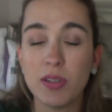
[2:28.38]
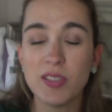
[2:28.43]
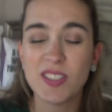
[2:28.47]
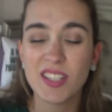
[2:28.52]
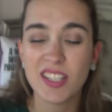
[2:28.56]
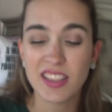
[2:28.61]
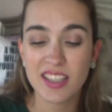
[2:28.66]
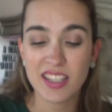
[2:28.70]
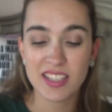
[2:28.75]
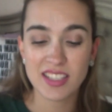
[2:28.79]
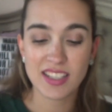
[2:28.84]

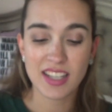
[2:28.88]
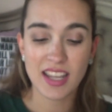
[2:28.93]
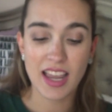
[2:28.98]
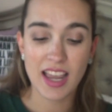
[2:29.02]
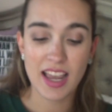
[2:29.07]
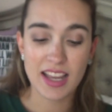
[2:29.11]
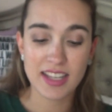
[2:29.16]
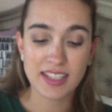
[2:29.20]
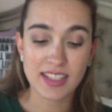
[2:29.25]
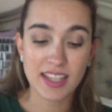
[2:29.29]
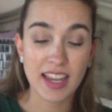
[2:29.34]
using this
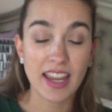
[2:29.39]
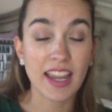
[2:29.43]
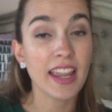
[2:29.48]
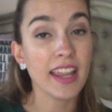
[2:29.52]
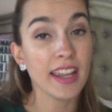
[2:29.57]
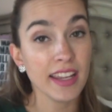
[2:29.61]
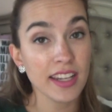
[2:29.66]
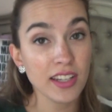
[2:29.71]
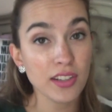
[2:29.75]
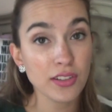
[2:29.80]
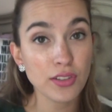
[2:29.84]
as a
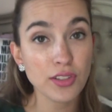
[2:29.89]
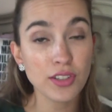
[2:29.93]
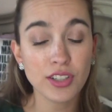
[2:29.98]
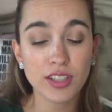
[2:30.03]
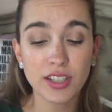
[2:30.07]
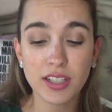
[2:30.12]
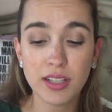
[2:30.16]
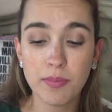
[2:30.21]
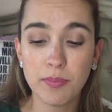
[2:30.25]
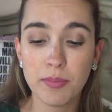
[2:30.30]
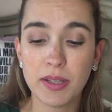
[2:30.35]
hand
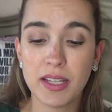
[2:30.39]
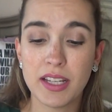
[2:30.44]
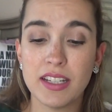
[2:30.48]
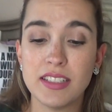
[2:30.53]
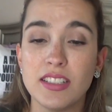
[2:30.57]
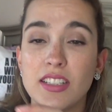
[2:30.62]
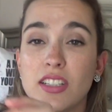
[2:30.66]
cream because